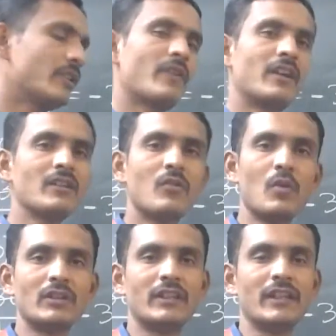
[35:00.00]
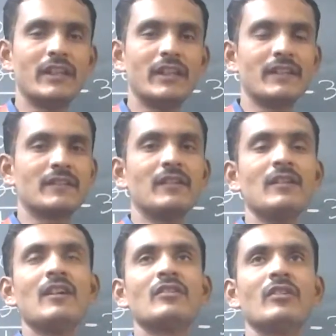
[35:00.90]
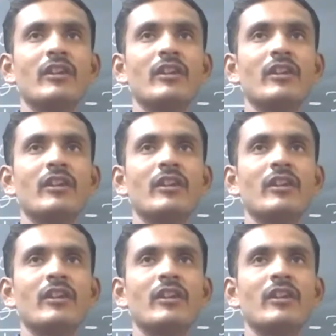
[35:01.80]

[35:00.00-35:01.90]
to divide the whole thing, sir. So